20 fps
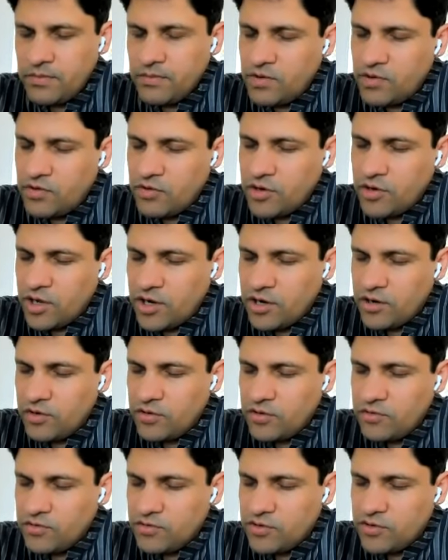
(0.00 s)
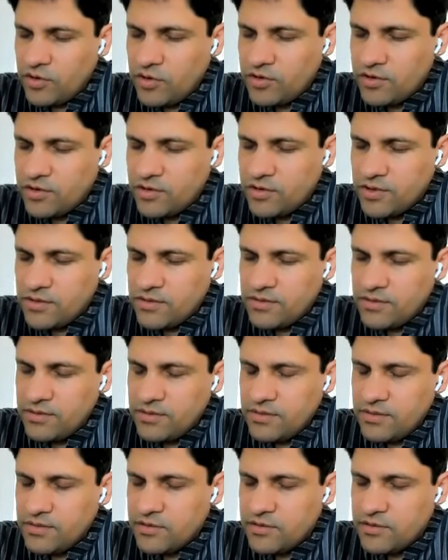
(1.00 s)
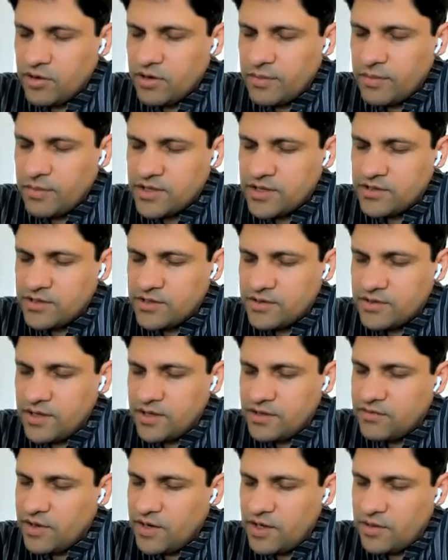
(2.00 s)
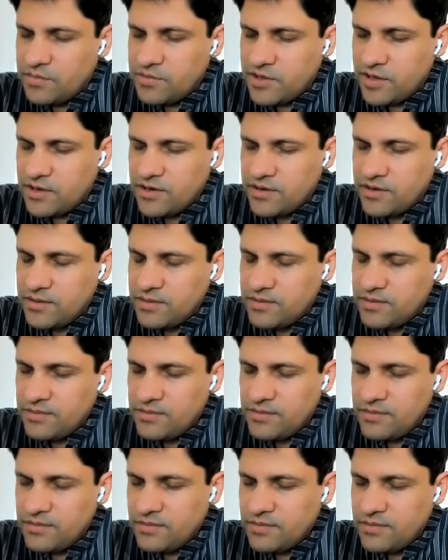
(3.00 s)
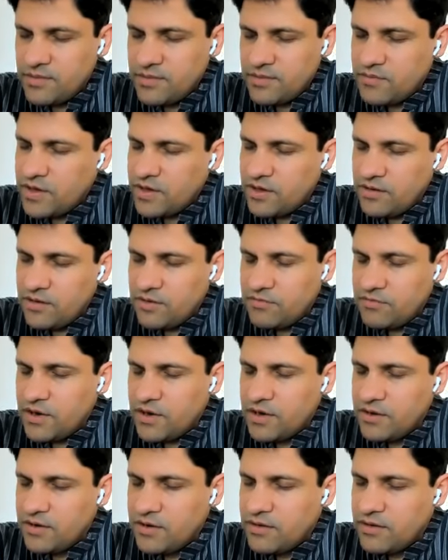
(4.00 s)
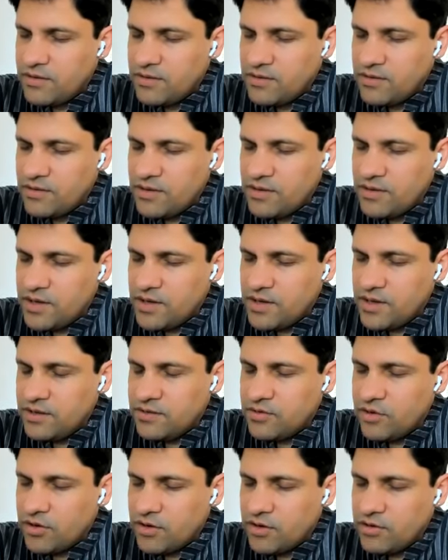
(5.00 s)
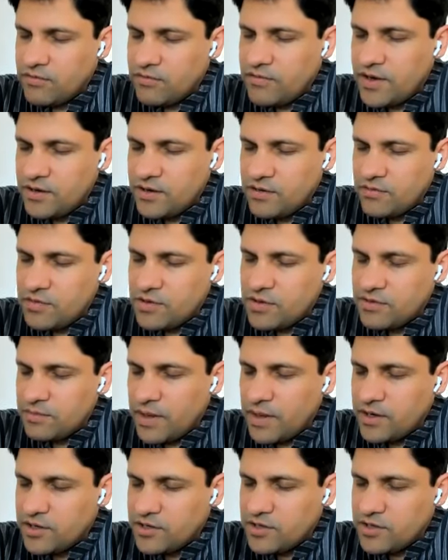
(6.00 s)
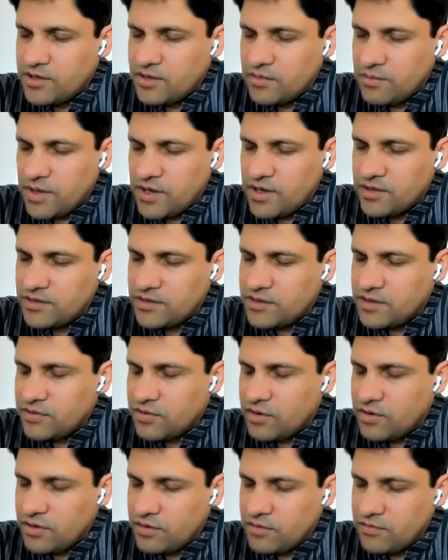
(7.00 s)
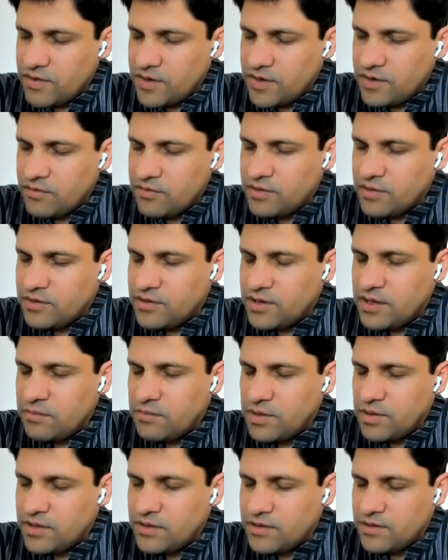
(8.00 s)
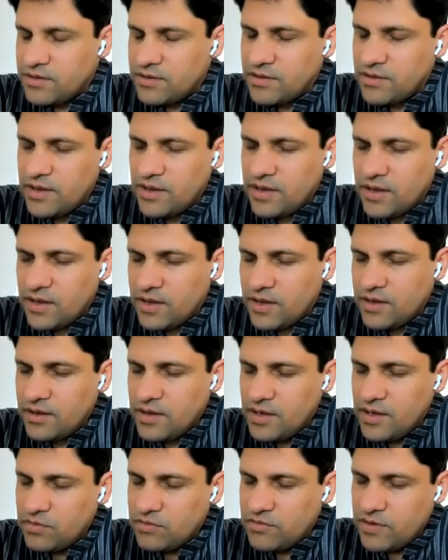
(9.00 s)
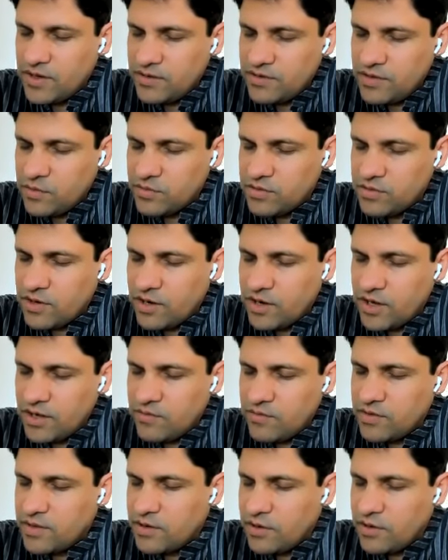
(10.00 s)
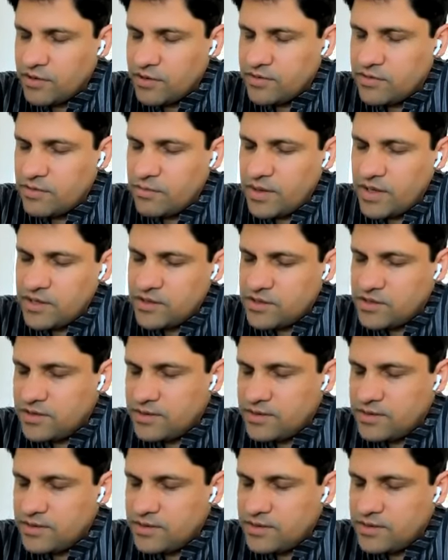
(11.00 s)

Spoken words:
But Ronaldo, as you saw in the soccer matches, he gets very upset, very offended. He's gotten offended with his manager in the past. He's gotten offended with his teammate. He was crying when they lost the match.